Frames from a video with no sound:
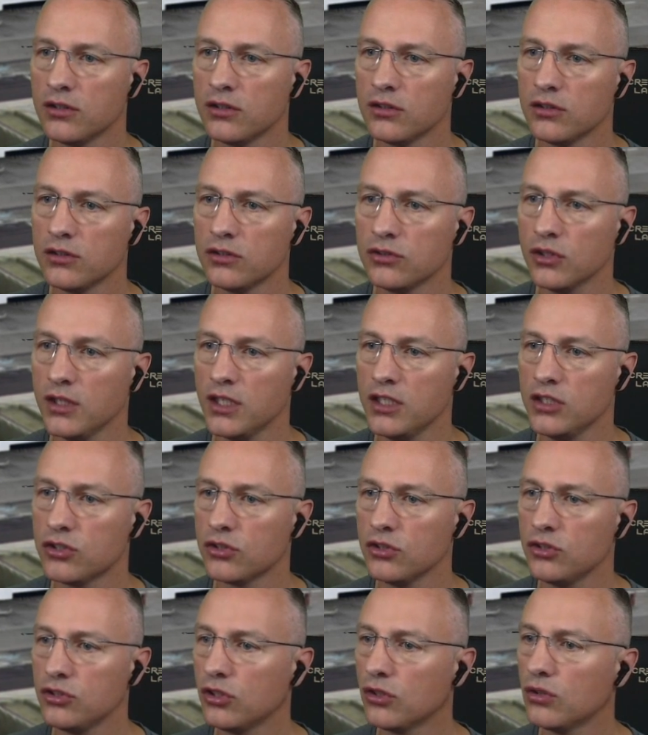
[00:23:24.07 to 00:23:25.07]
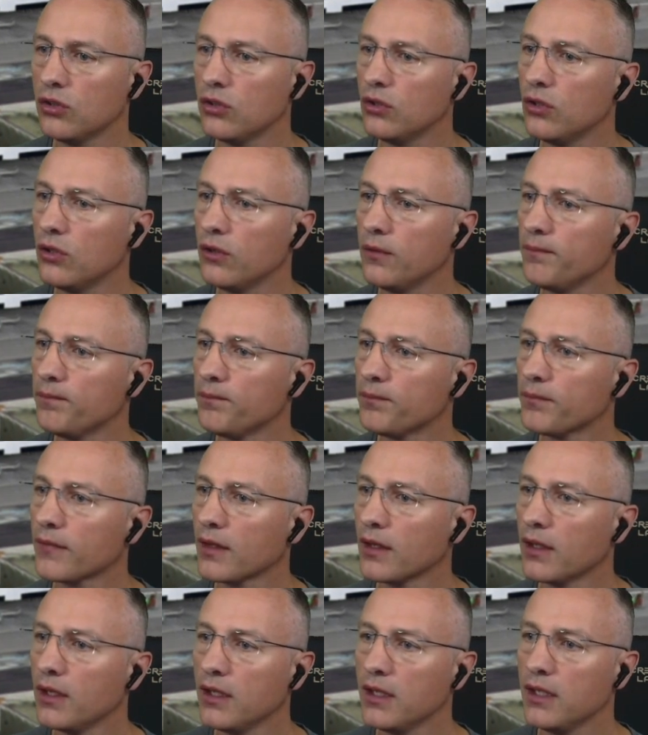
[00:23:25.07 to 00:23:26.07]
So he's good to go.
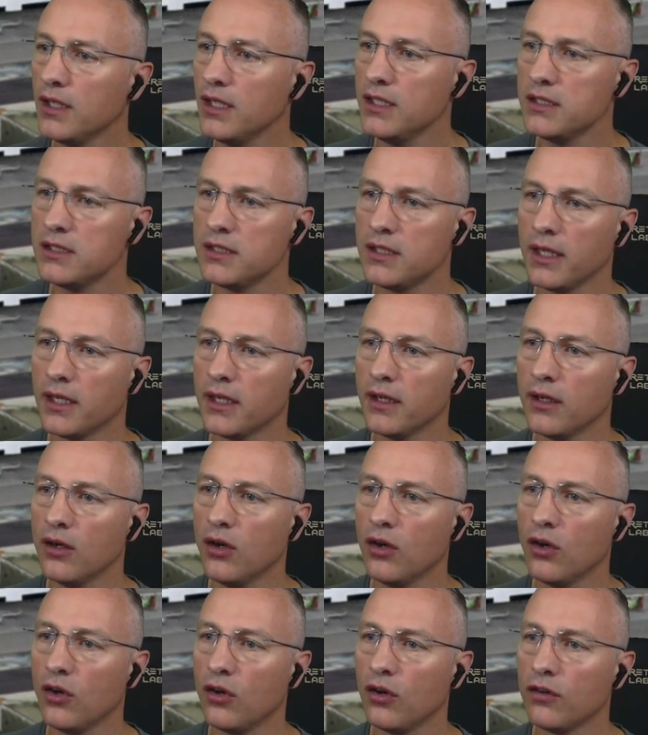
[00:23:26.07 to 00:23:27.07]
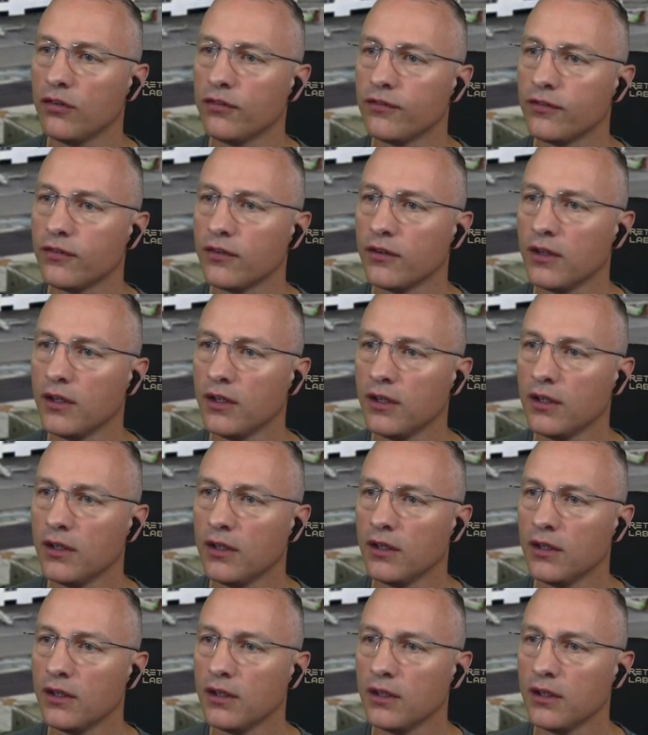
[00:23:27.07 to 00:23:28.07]
He's taking off.
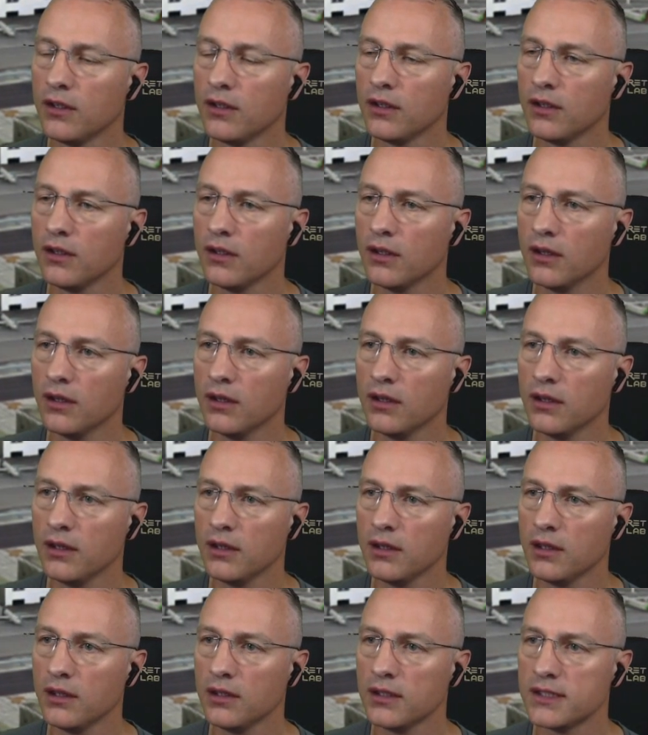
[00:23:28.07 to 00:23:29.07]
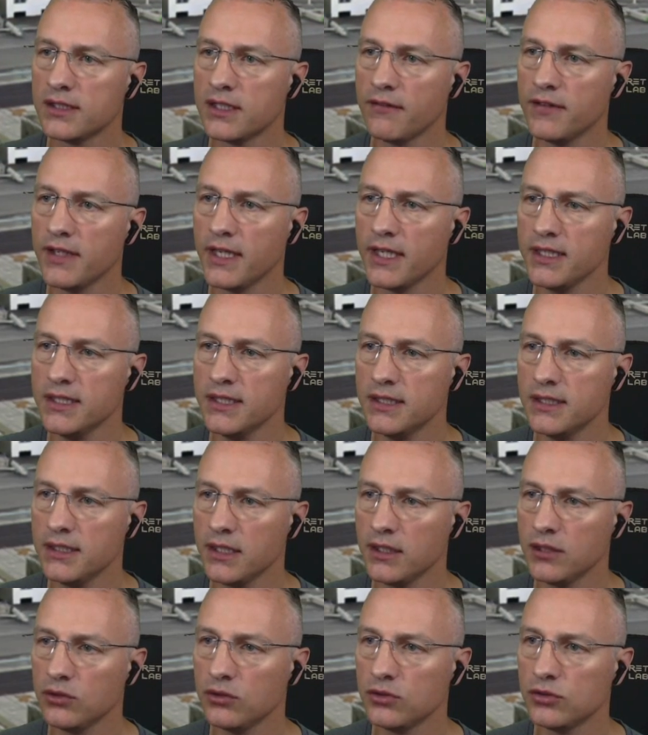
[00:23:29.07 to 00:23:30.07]

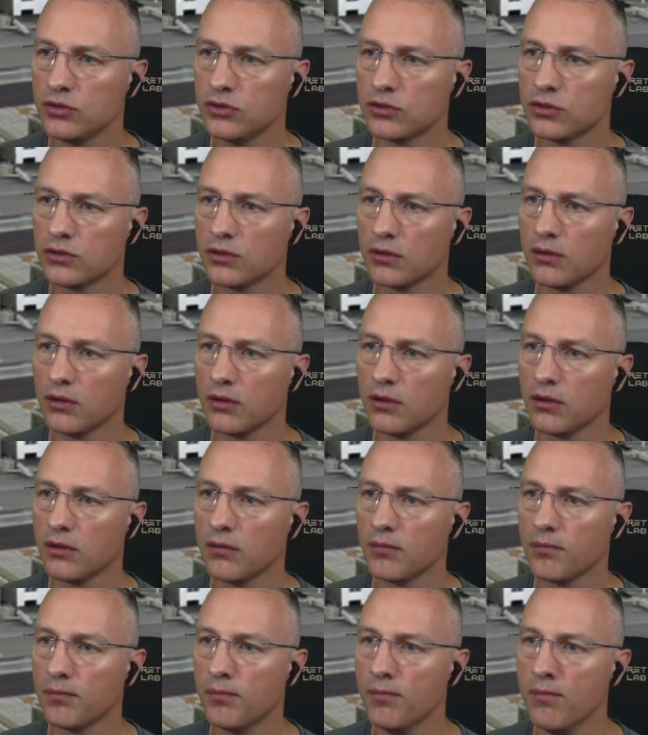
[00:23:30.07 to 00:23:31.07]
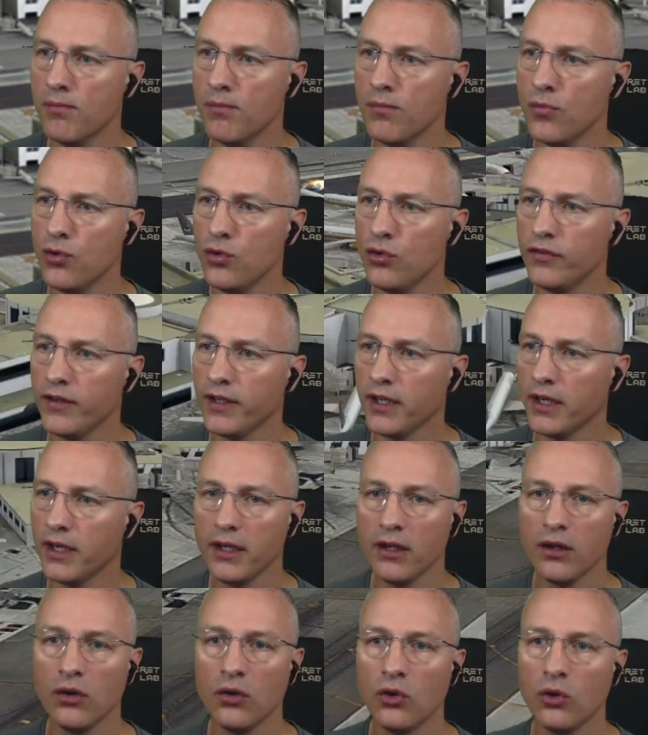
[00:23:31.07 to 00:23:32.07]
790's moving, I
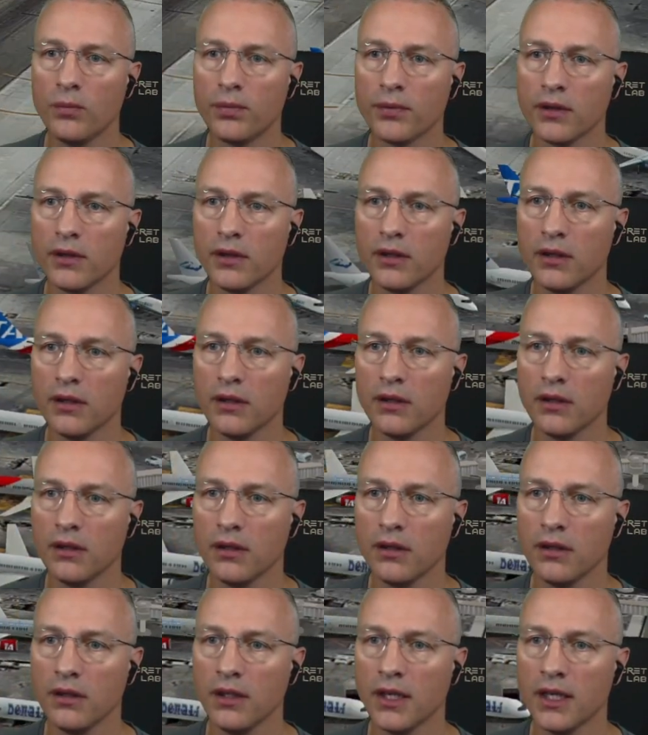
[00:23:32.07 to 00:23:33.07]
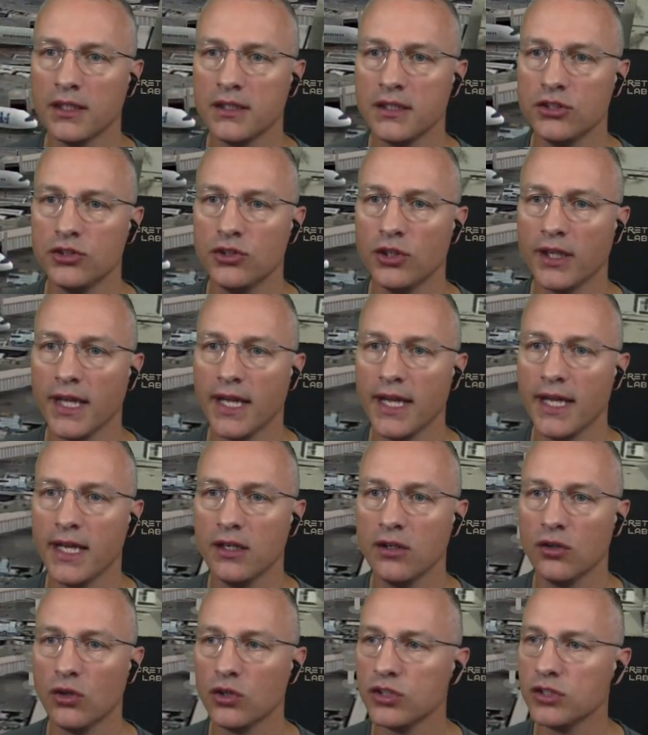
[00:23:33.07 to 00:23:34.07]
hope. Yes, he's doing 8
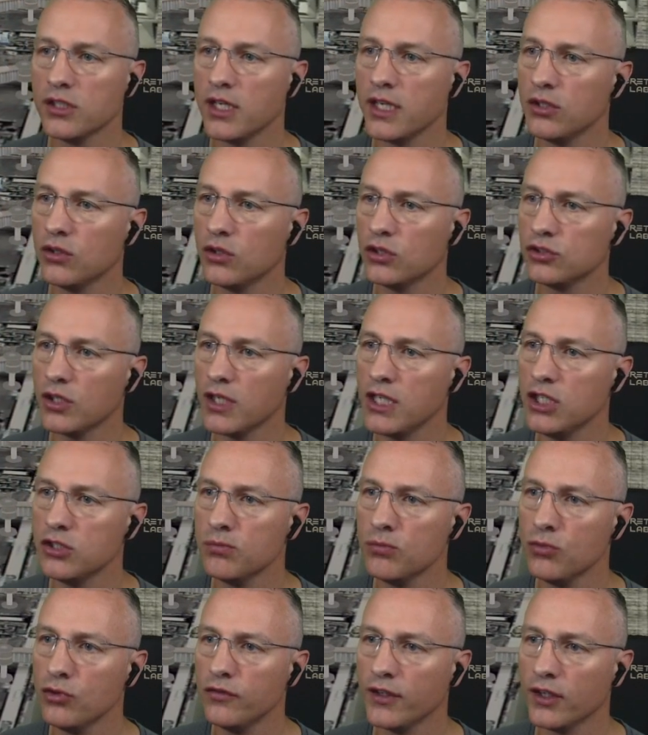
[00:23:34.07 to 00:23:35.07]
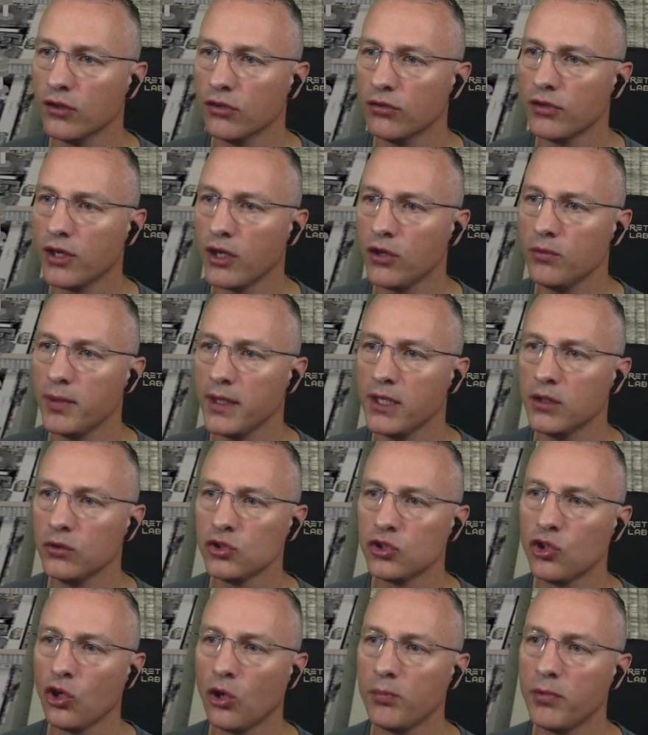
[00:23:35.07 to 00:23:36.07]
knots, 9 knots, so he's moving around, but he'll
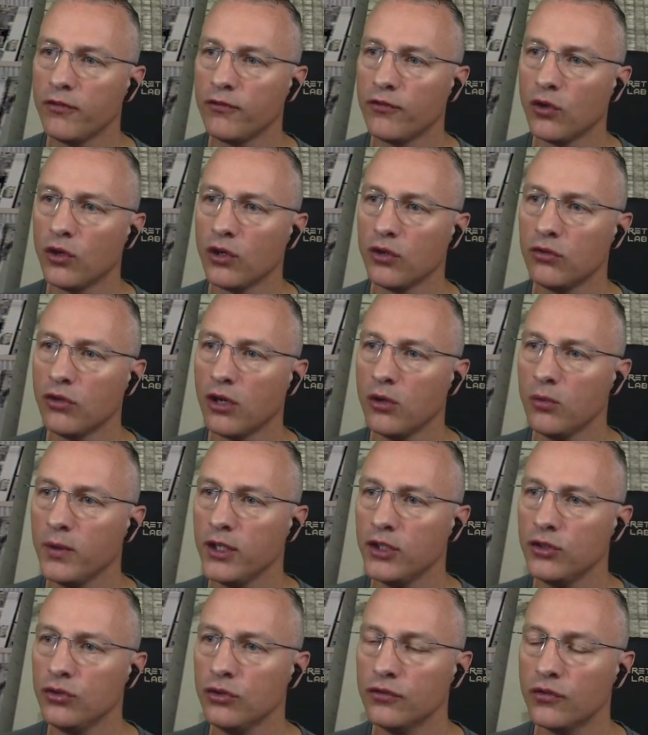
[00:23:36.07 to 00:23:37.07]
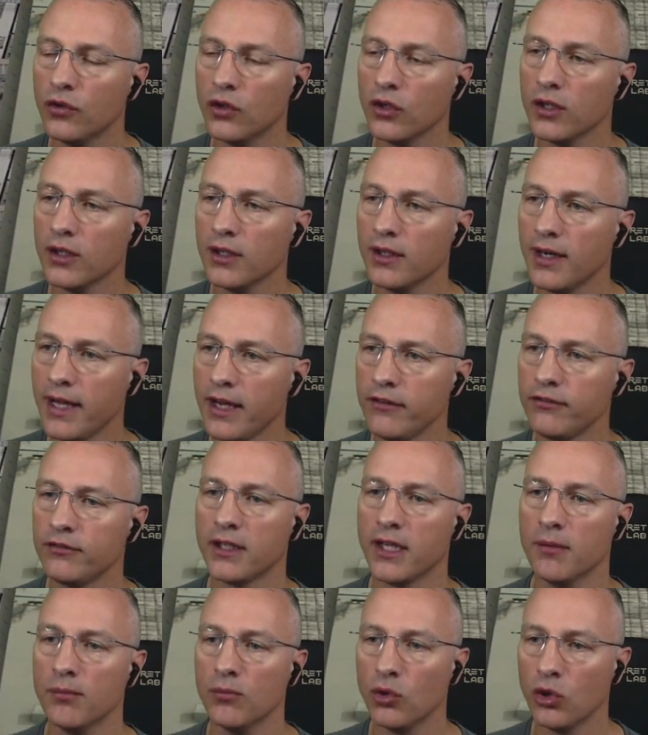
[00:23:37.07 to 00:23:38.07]
stop before runway 24 left to
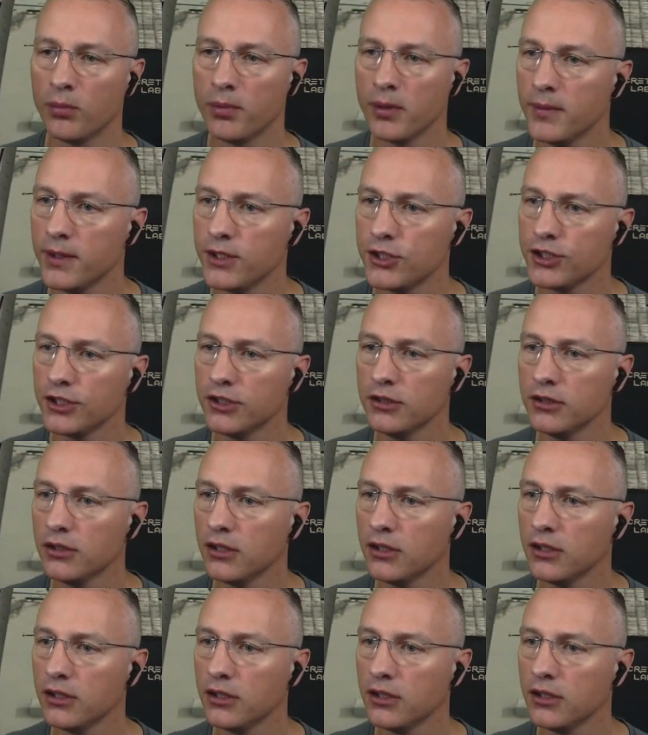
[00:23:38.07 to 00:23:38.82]
get more permission.